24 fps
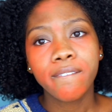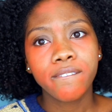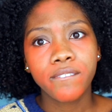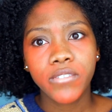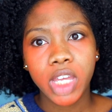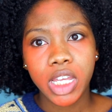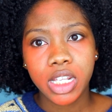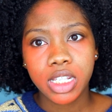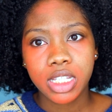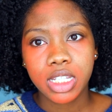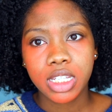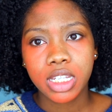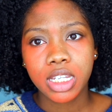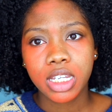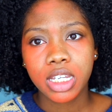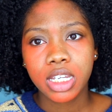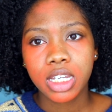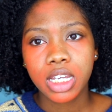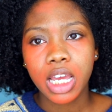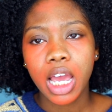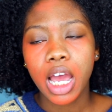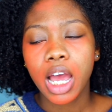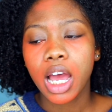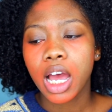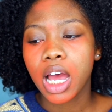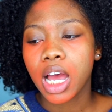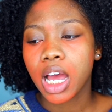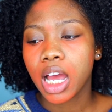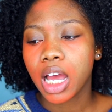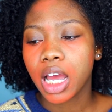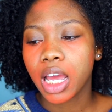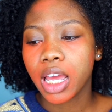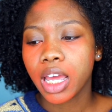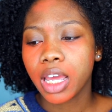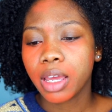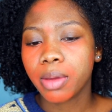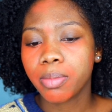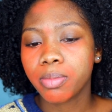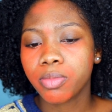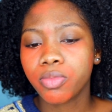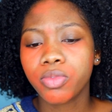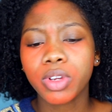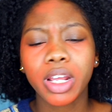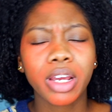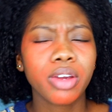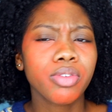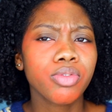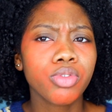Fenty. I'm
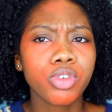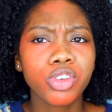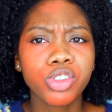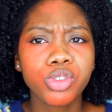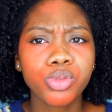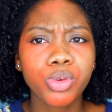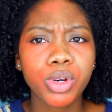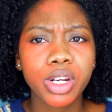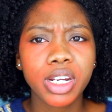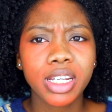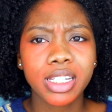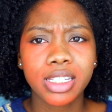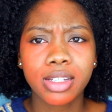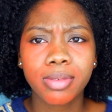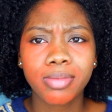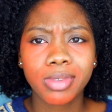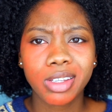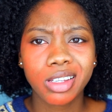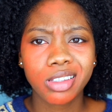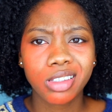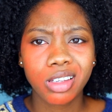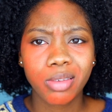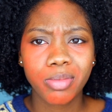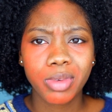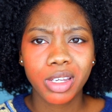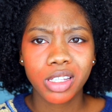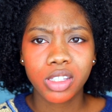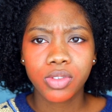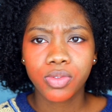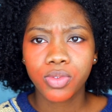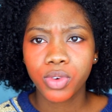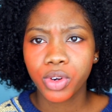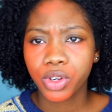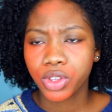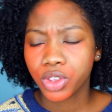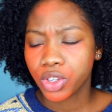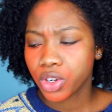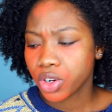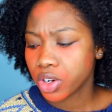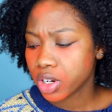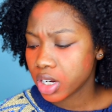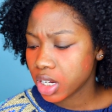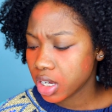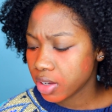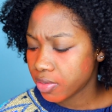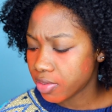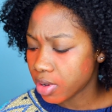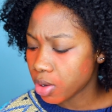like 420, sometimes I mix
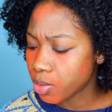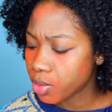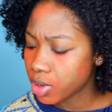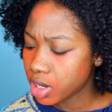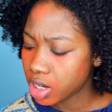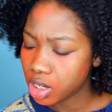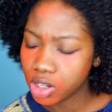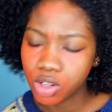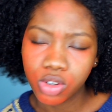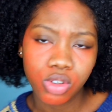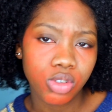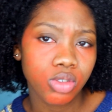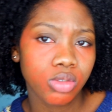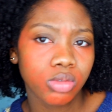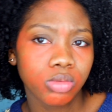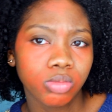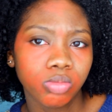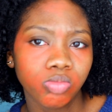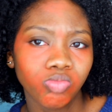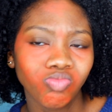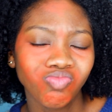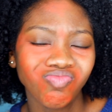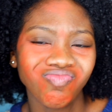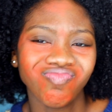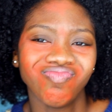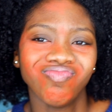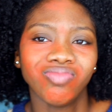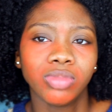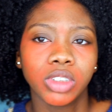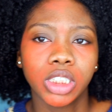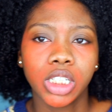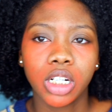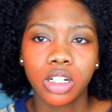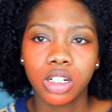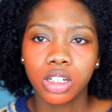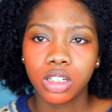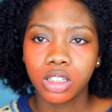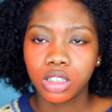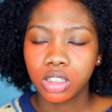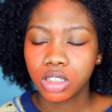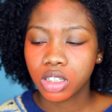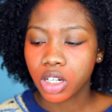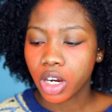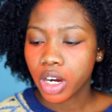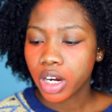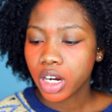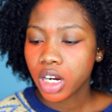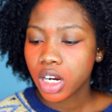430 if I want a little
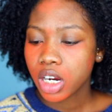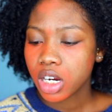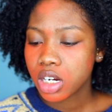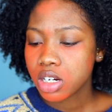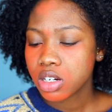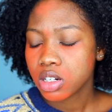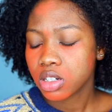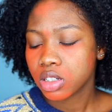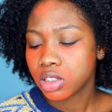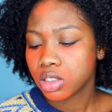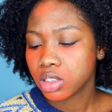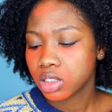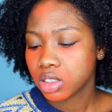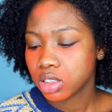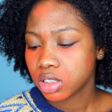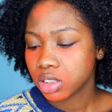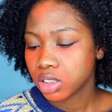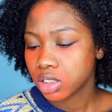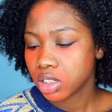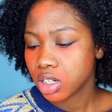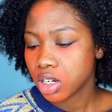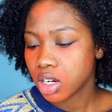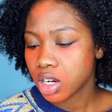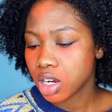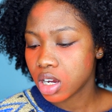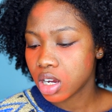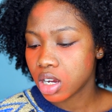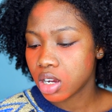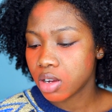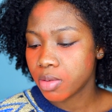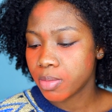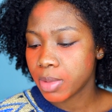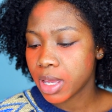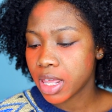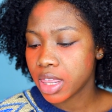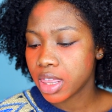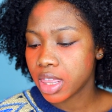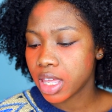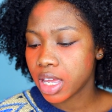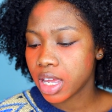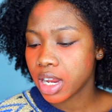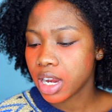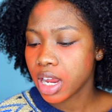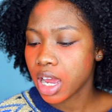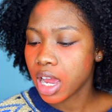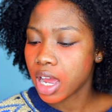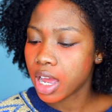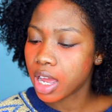darker. And
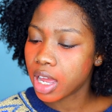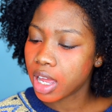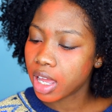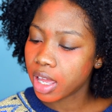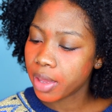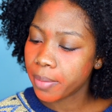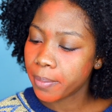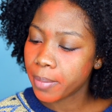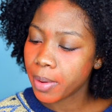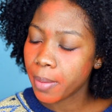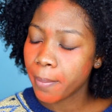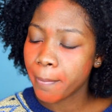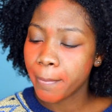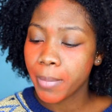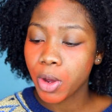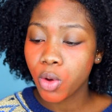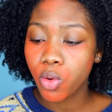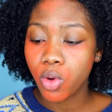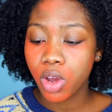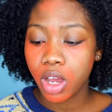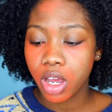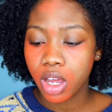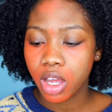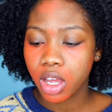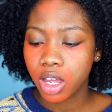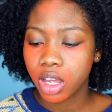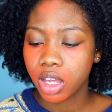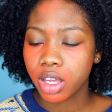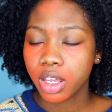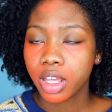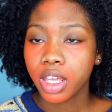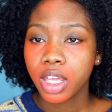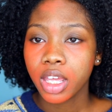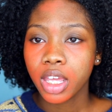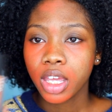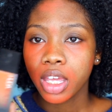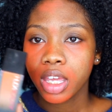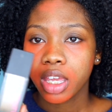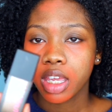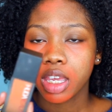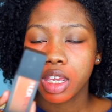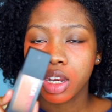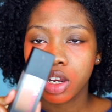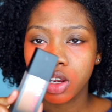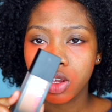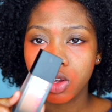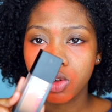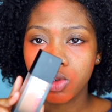then I'm Mocha
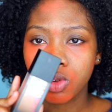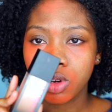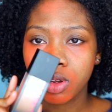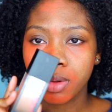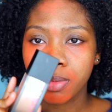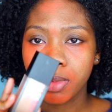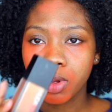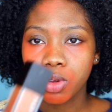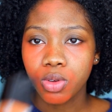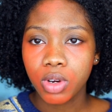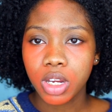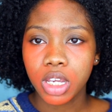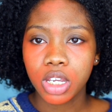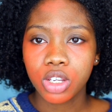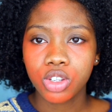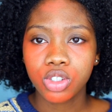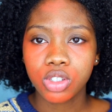in Huda Beauty.